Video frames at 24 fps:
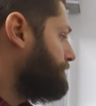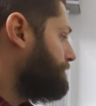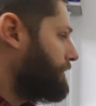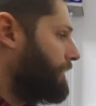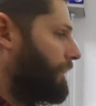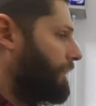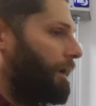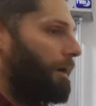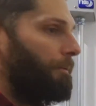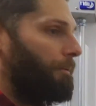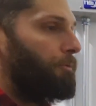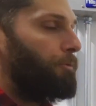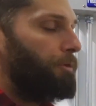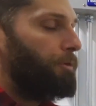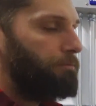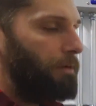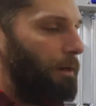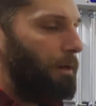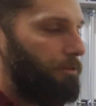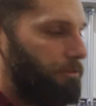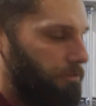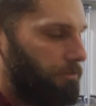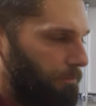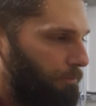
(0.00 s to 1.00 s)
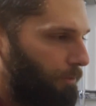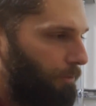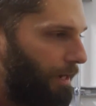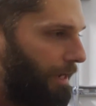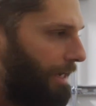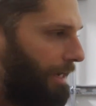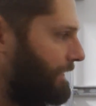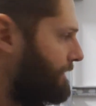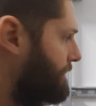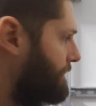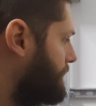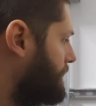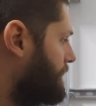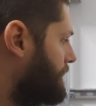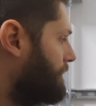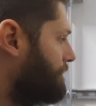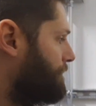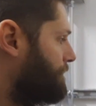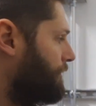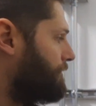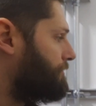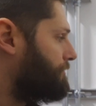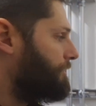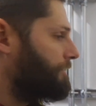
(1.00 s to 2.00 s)
The reason why we use number 8
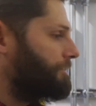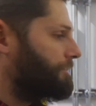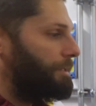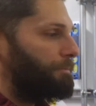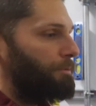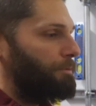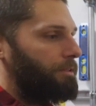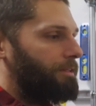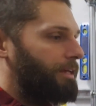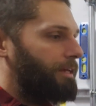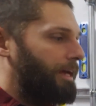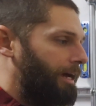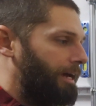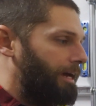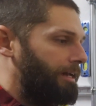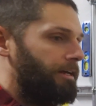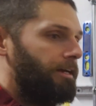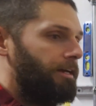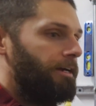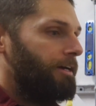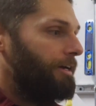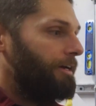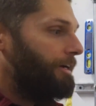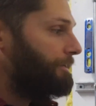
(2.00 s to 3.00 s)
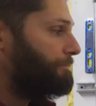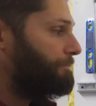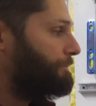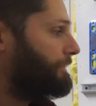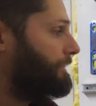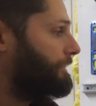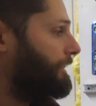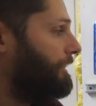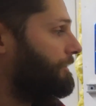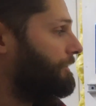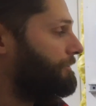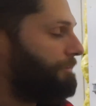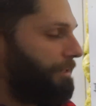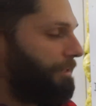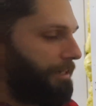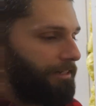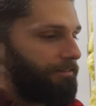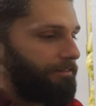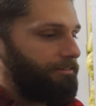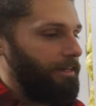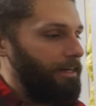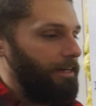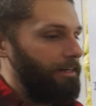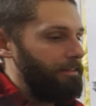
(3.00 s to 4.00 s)
versus number 10 is because, like I
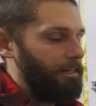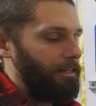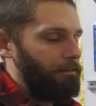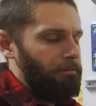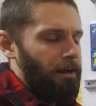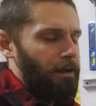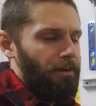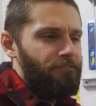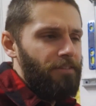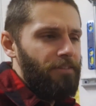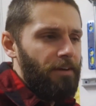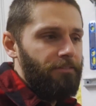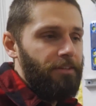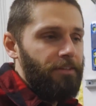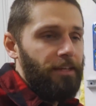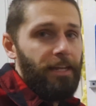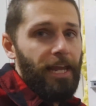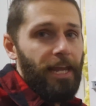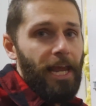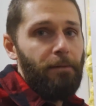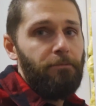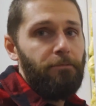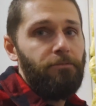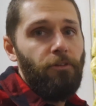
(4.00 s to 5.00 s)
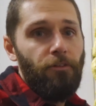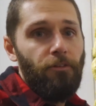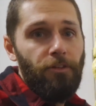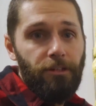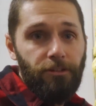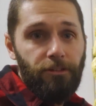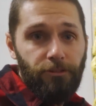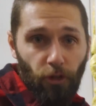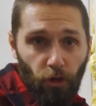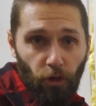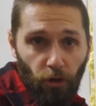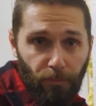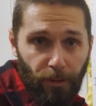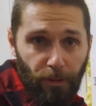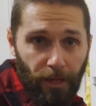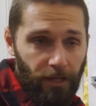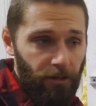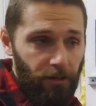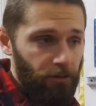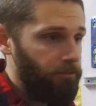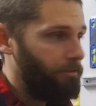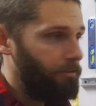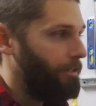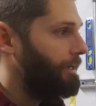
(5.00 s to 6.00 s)
said, it's like around 15 amps for the solar
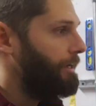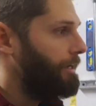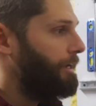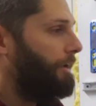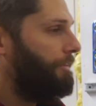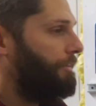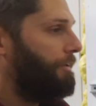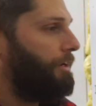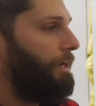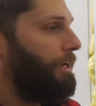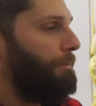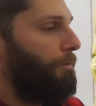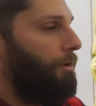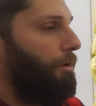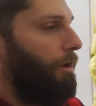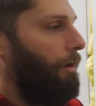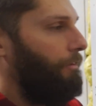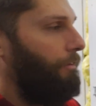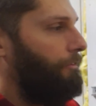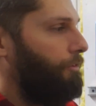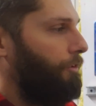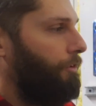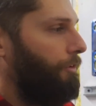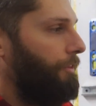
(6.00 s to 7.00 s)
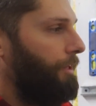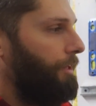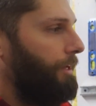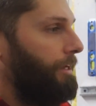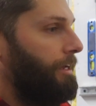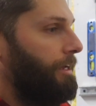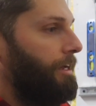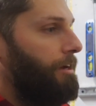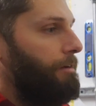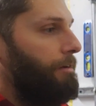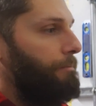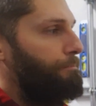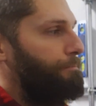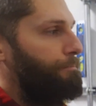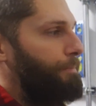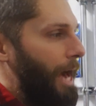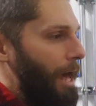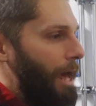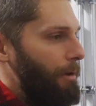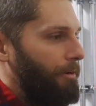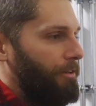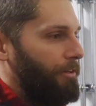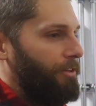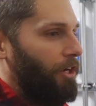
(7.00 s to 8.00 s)
panels, and then coming off for the
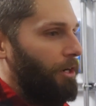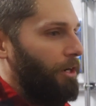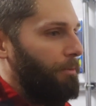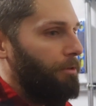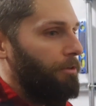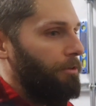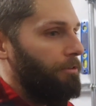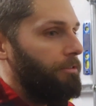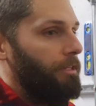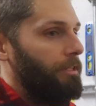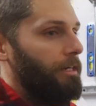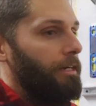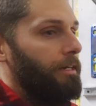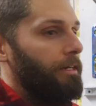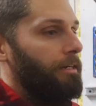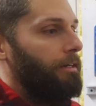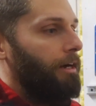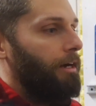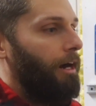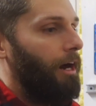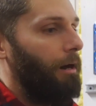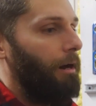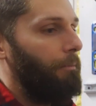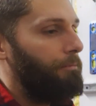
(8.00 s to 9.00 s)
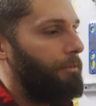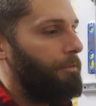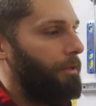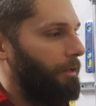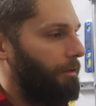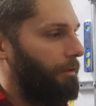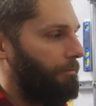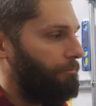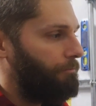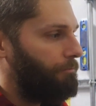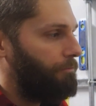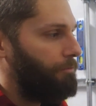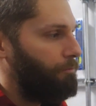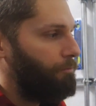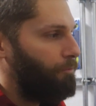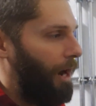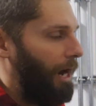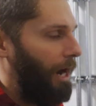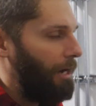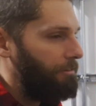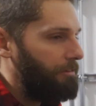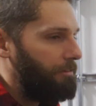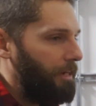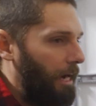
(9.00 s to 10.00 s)
battery terminals, the
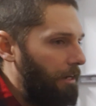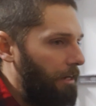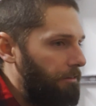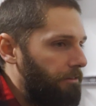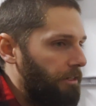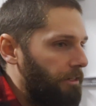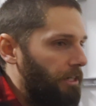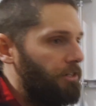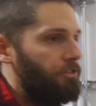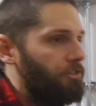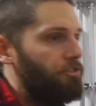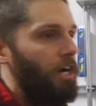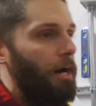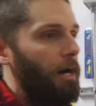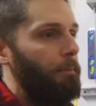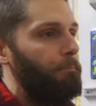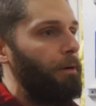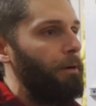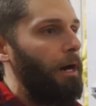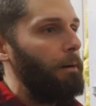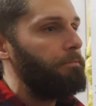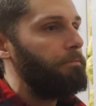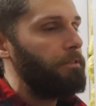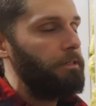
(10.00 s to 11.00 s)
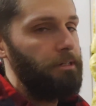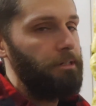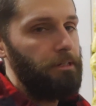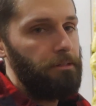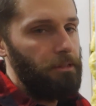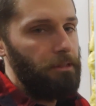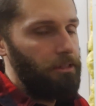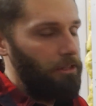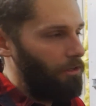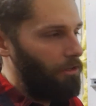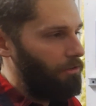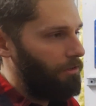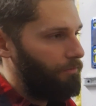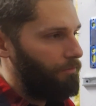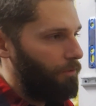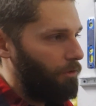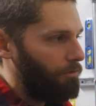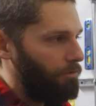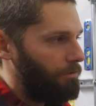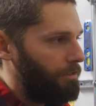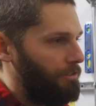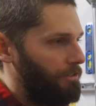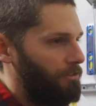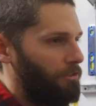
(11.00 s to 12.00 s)
wire size is going to jump up. It's a lower
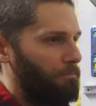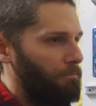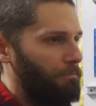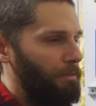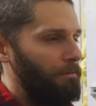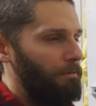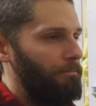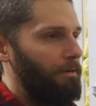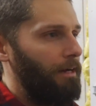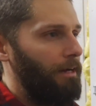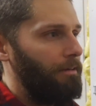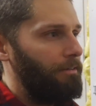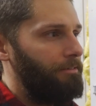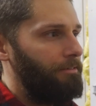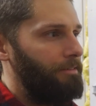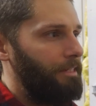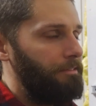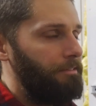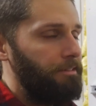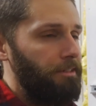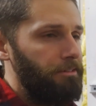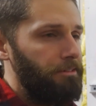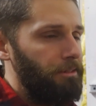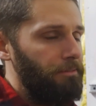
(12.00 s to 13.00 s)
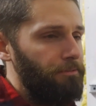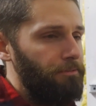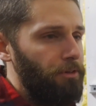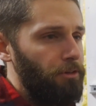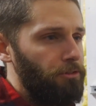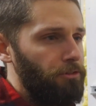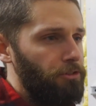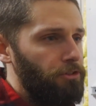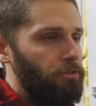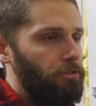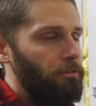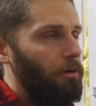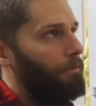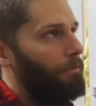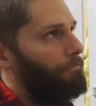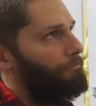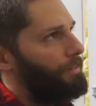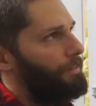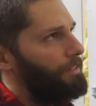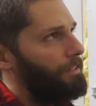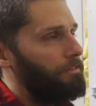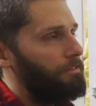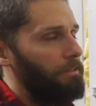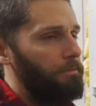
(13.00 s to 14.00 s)
voltage. It's going to be around 60 some volts or
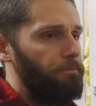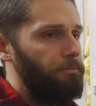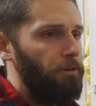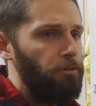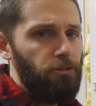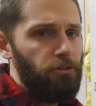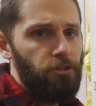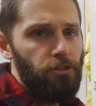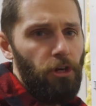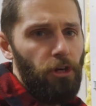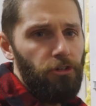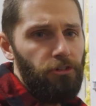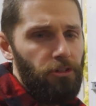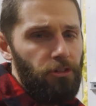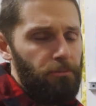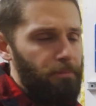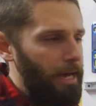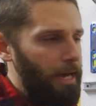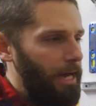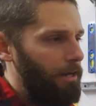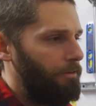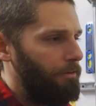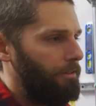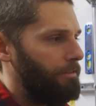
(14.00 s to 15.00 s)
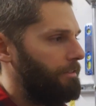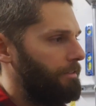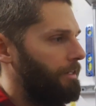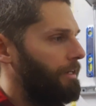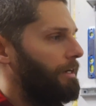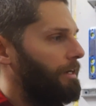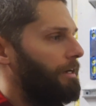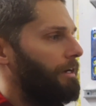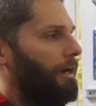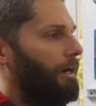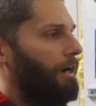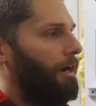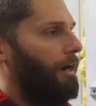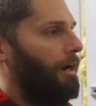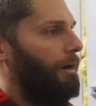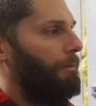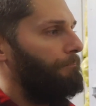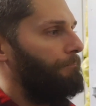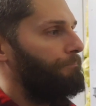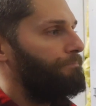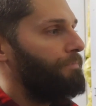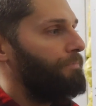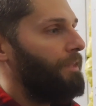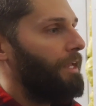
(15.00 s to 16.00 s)
50 some volts charging the batteries. It's going